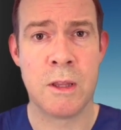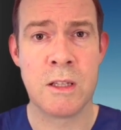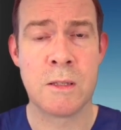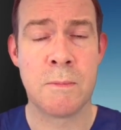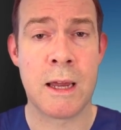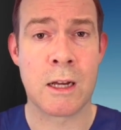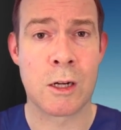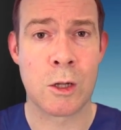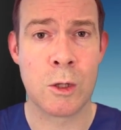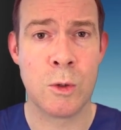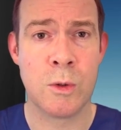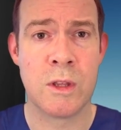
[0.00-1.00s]
this may
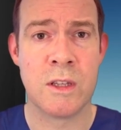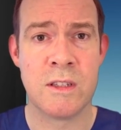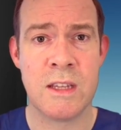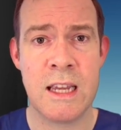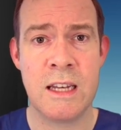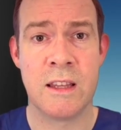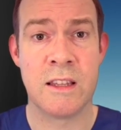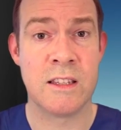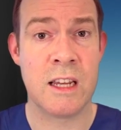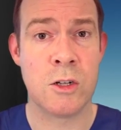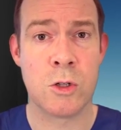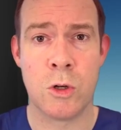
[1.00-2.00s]
occlude the XEN and the
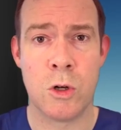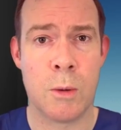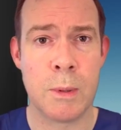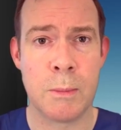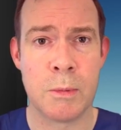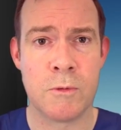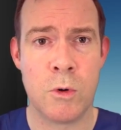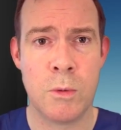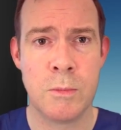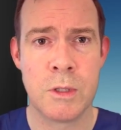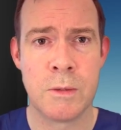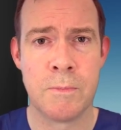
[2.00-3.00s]
XEN should not be
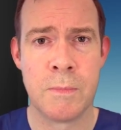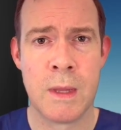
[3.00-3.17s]
performed.